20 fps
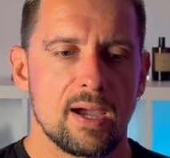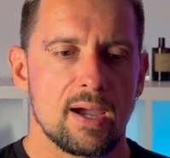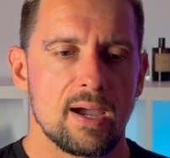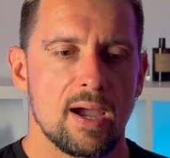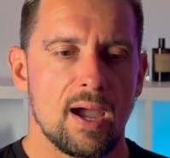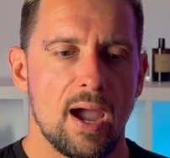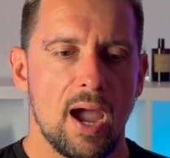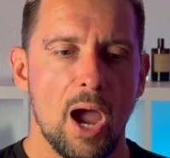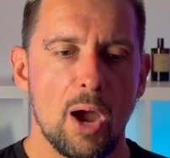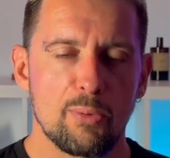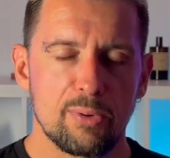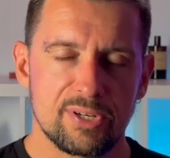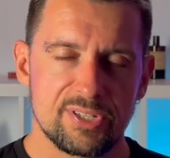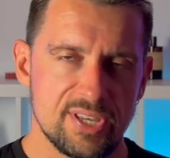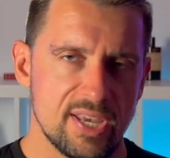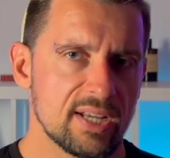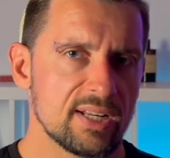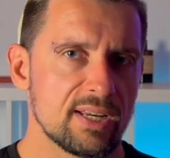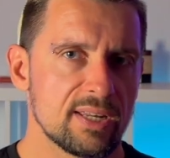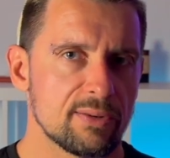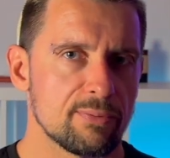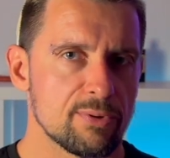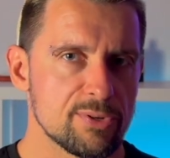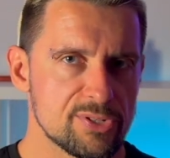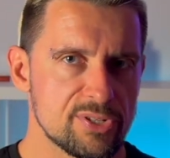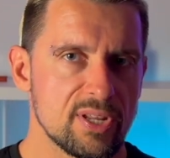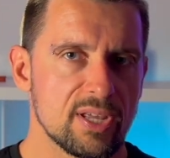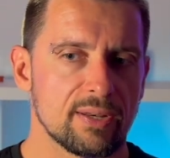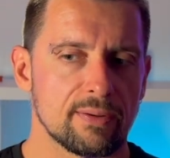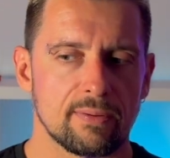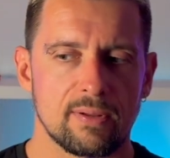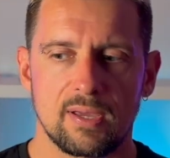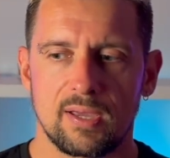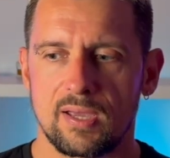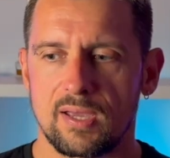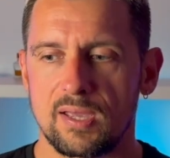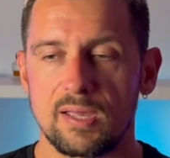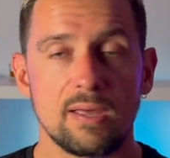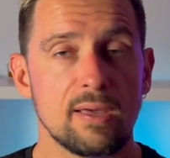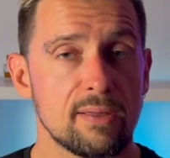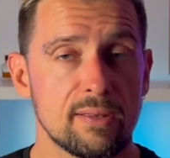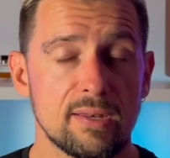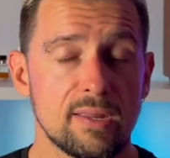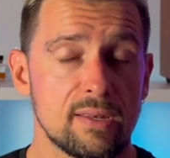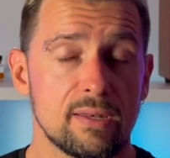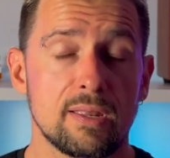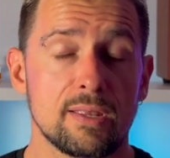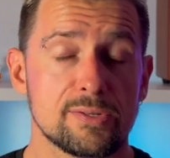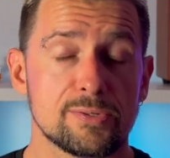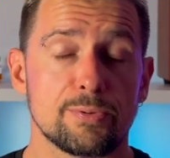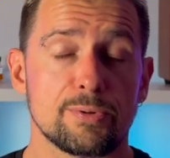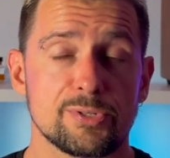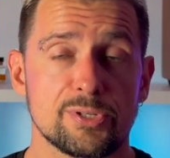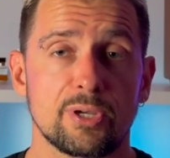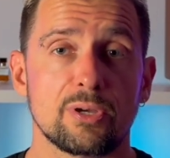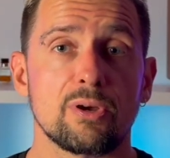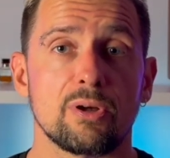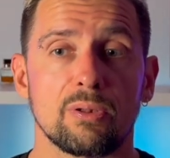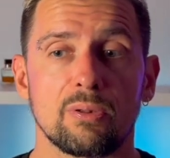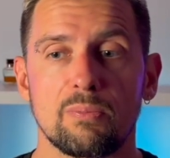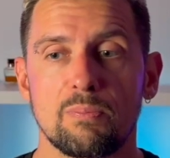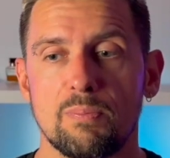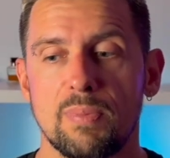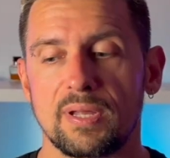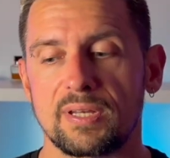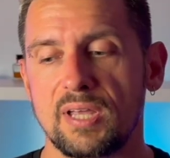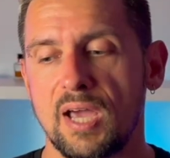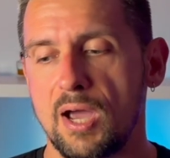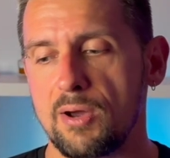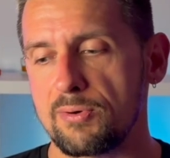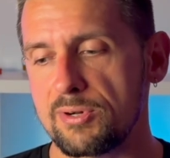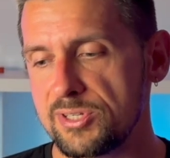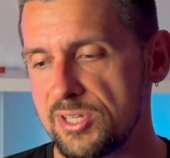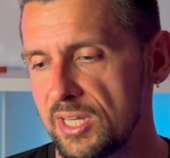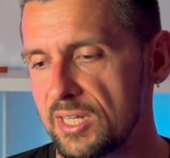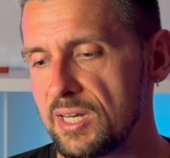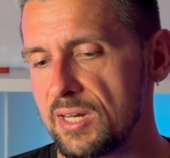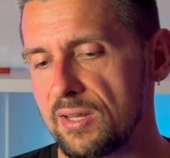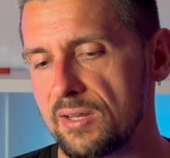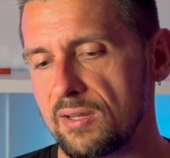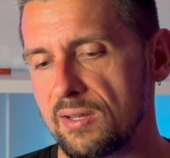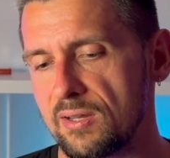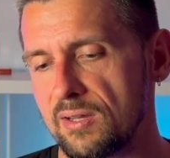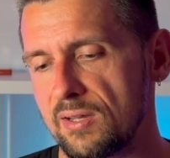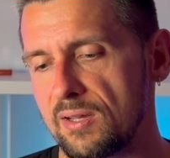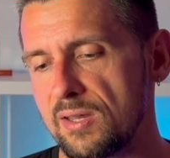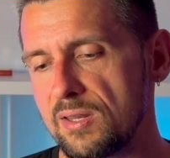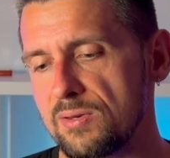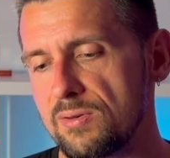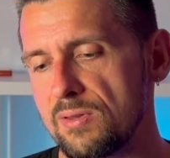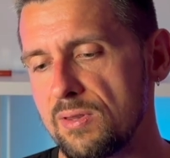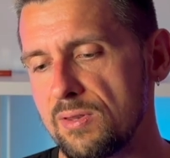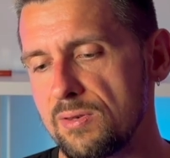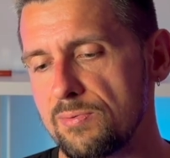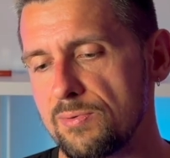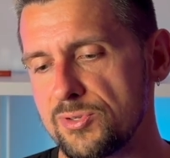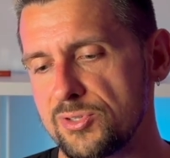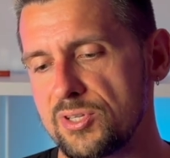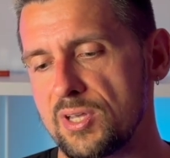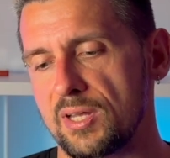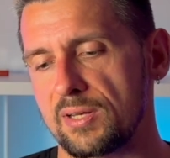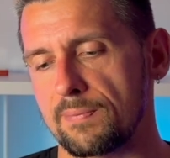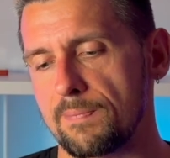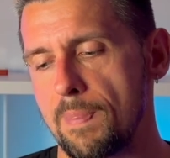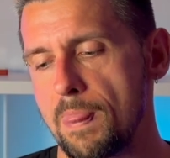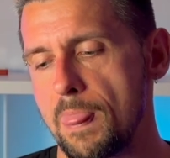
How exactly it was done? That was the goal, but how exactly it was done?